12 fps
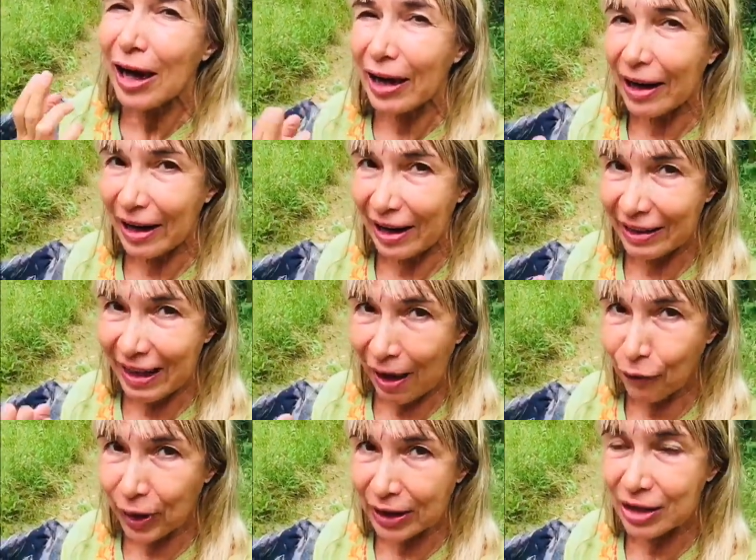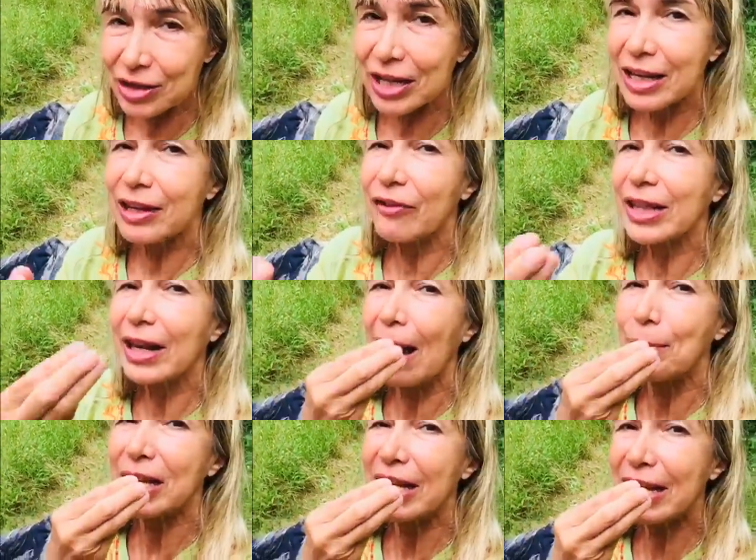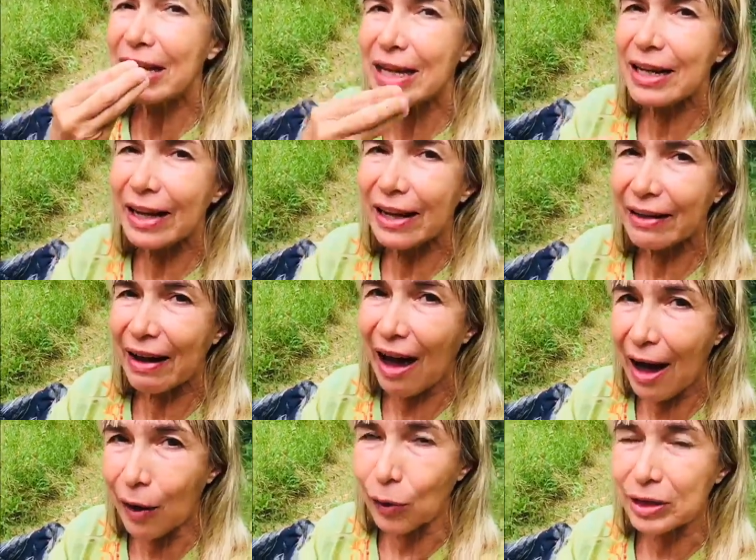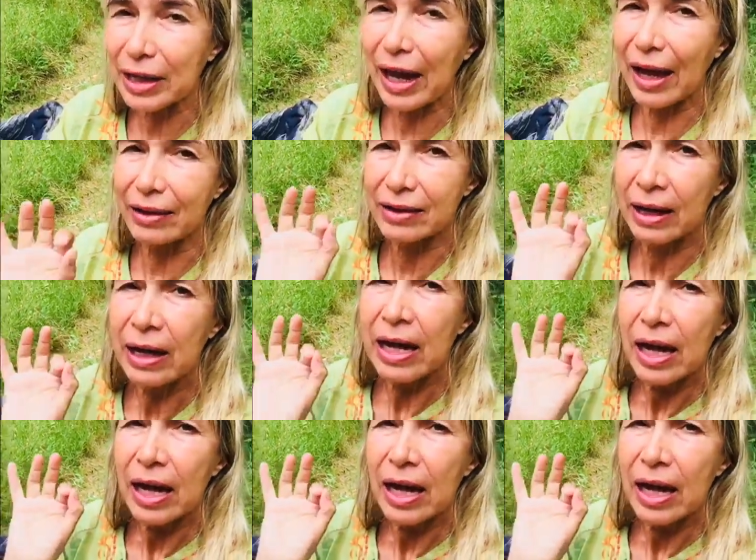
uh, life energy it will coming in and out and